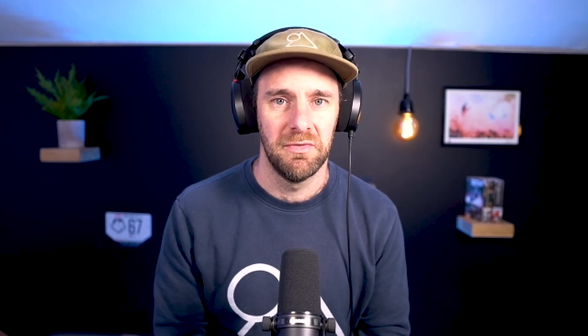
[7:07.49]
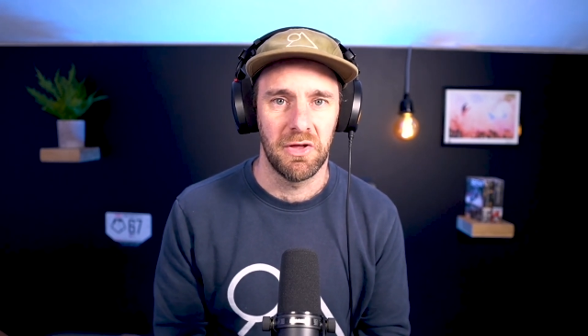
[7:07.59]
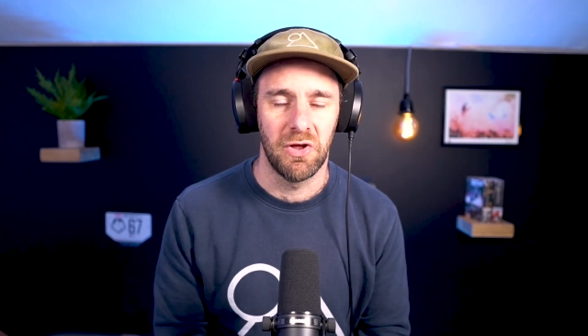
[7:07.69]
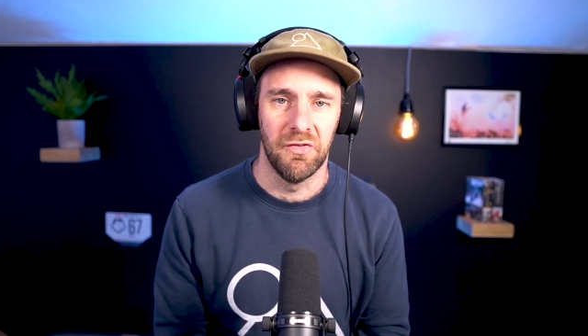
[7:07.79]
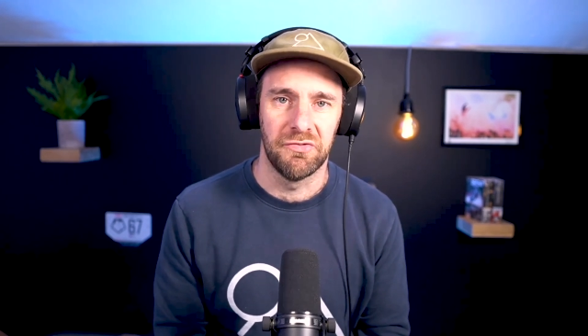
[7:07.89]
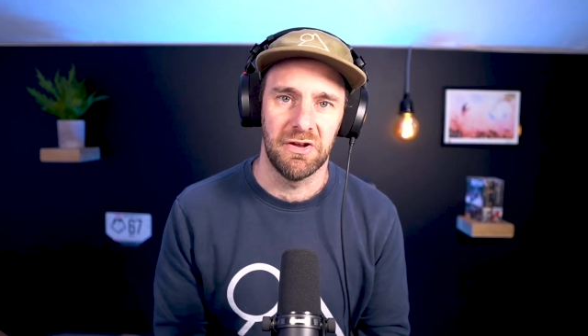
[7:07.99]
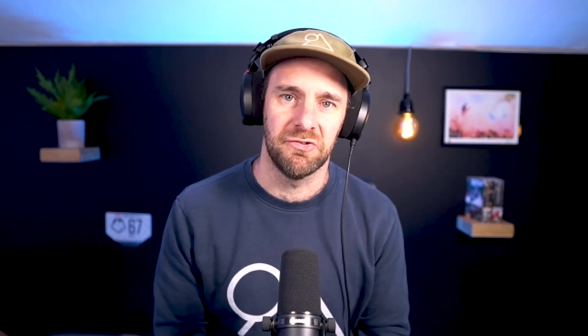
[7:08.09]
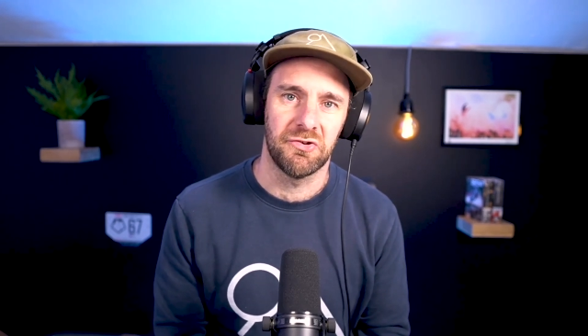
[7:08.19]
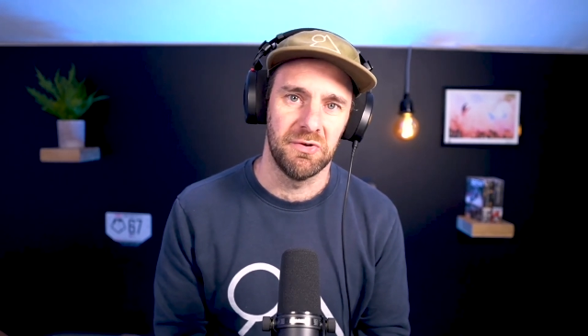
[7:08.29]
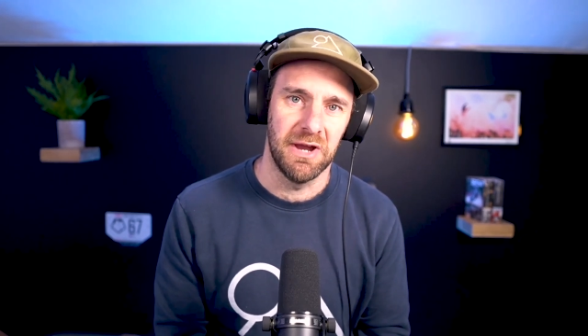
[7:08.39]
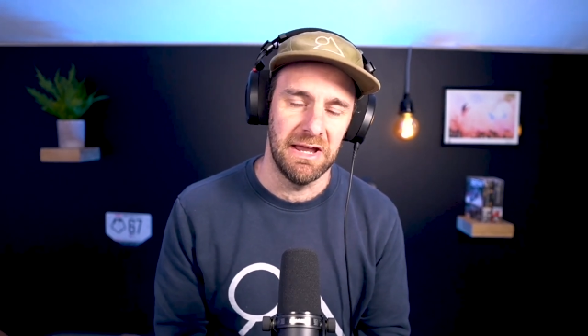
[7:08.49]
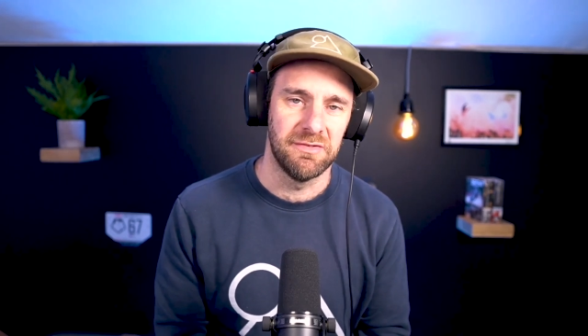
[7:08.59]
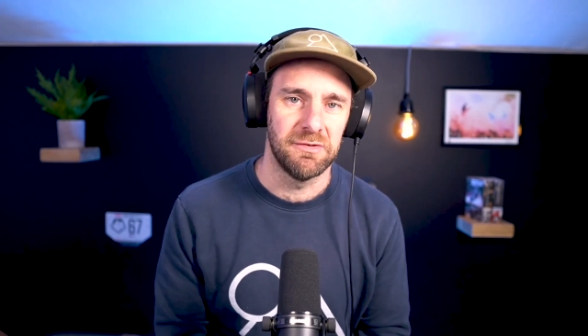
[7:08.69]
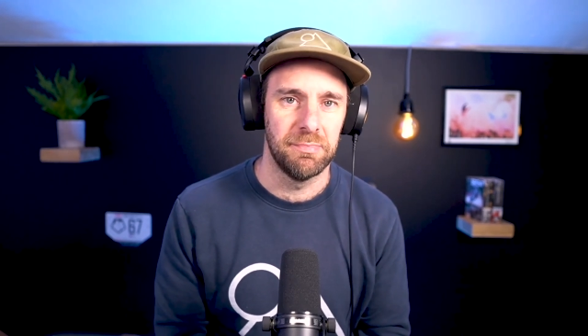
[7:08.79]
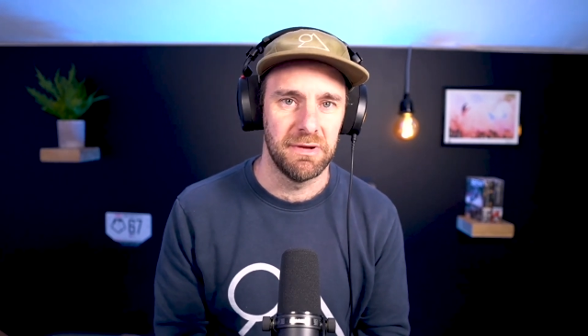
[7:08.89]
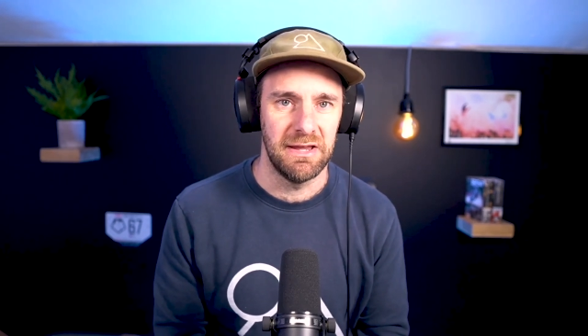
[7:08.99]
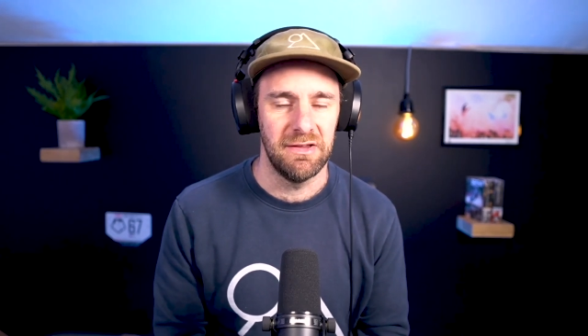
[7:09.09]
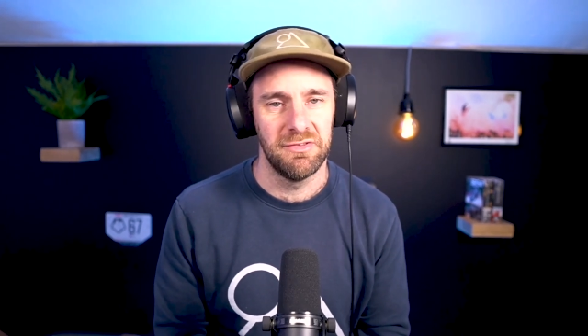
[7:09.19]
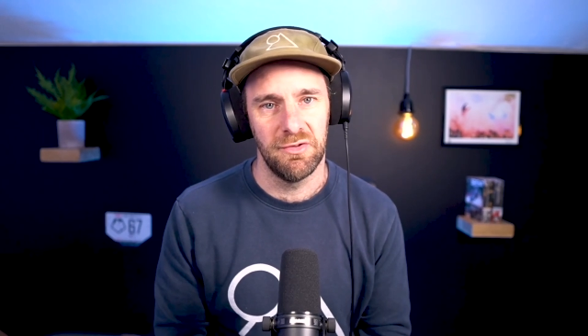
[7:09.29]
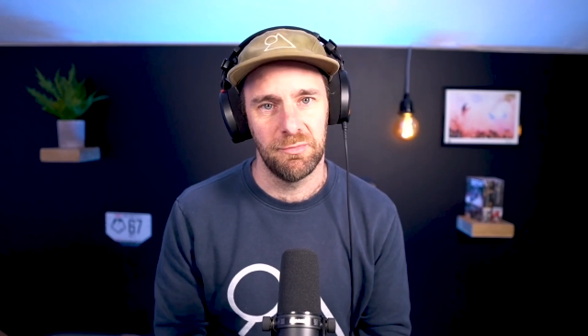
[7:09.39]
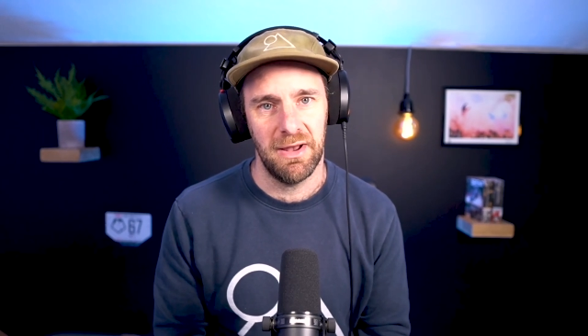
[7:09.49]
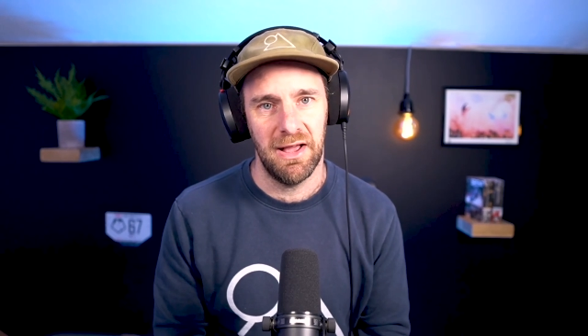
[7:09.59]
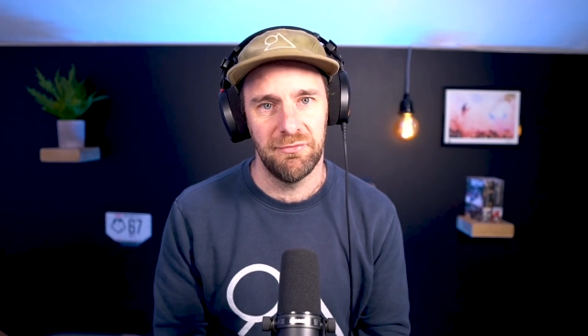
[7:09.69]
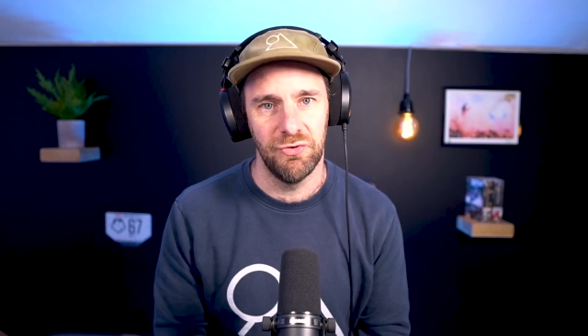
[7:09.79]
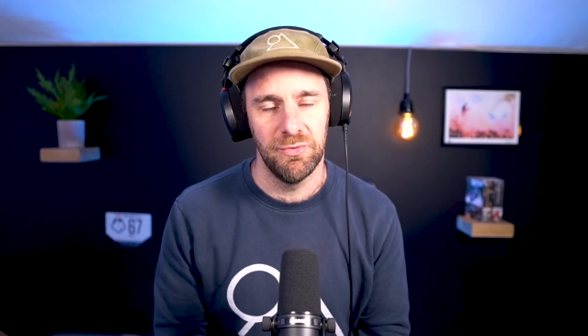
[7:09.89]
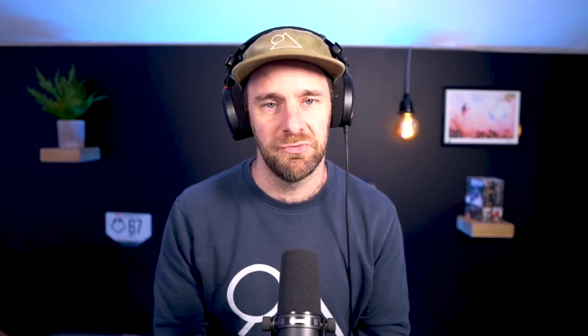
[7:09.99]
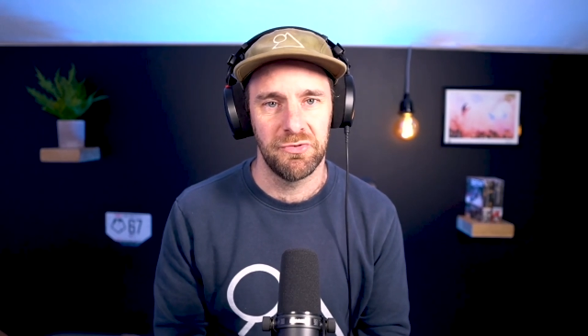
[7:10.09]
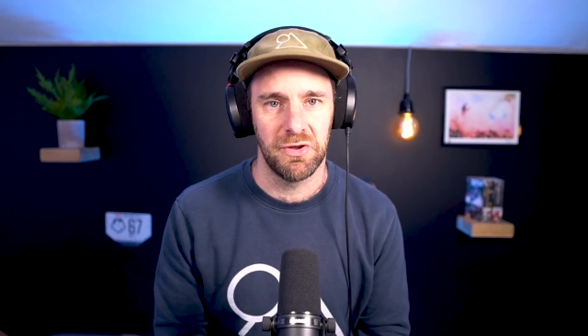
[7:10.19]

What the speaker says: the content is created to please those platforms.